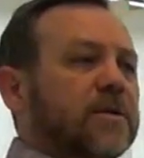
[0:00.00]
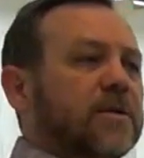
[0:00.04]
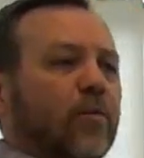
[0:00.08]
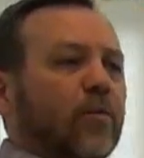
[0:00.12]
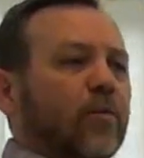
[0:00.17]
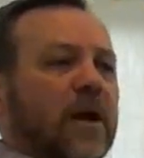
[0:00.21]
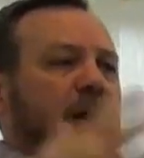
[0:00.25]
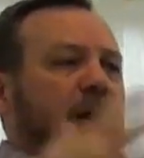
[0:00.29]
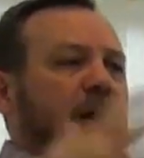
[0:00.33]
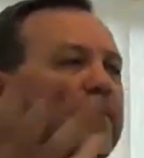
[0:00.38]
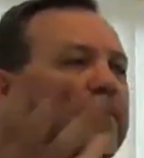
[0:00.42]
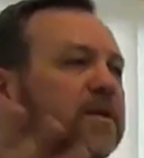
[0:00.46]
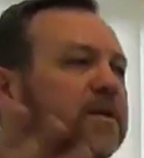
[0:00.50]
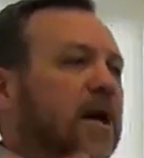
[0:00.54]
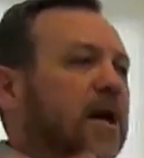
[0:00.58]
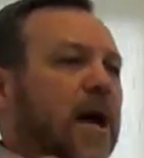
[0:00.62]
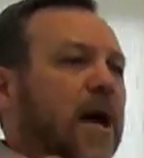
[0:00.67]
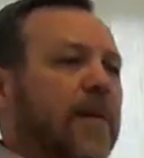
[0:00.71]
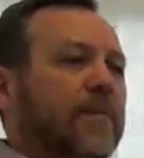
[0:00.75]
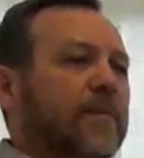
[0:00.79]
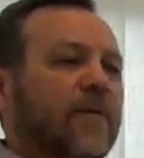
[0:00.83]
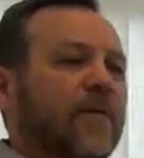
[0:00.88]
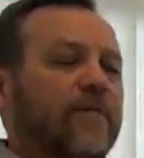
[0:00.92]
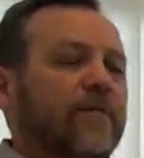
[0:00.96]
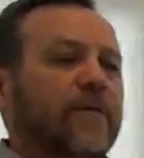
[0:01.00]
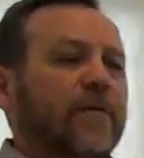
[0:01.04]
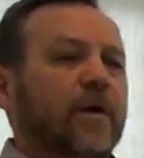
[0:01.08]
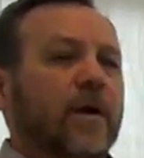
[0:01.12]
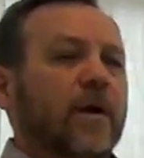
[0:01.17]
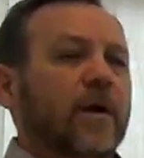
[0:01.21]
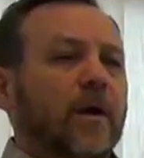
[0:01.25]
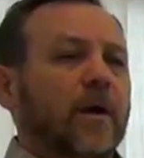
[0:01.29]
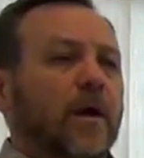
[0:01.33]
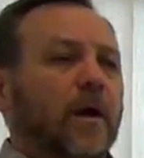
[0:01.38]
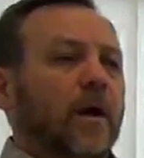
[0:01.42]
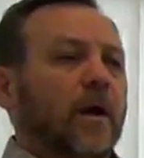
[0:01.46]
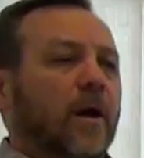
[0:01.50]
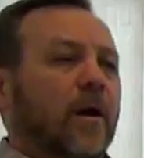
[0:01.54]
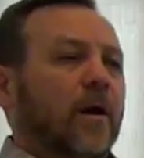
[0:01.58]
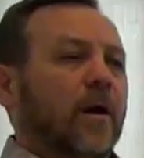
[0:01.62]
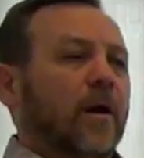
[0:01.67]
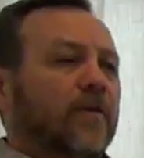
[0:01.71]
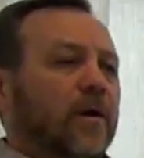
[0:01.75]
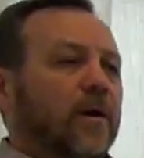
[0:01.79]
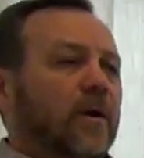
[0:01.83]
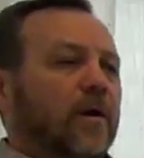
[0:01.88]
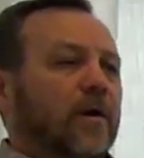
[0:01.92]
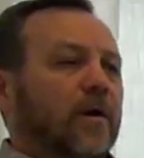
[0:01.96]
then we're going to have a time
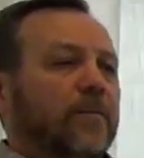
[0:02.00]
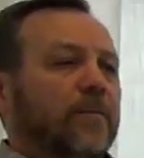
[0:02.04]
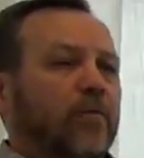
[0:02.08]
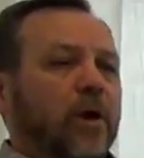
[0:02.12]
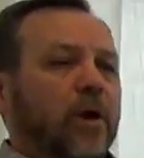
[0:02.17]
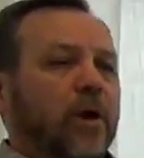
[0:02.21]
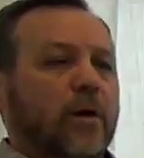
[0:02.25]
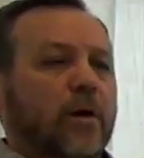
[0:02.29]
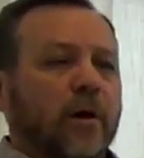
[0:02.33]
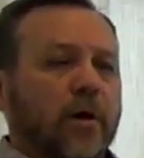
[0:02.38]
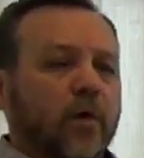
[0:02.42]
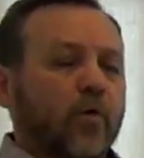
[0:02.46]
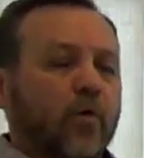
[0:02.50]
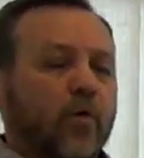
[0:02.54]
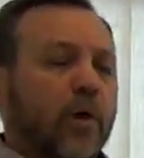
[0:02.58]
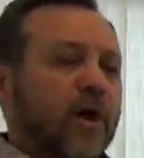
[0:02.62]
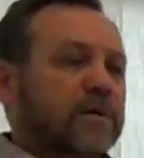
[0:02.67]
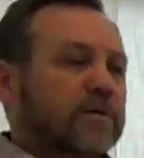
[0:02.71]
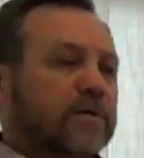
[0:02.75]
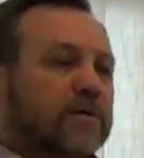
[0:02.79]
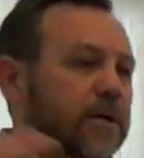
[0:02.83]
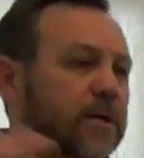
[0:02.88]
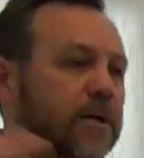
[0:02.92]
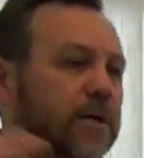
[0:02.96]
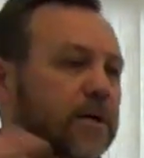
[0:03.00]
of prayer requests,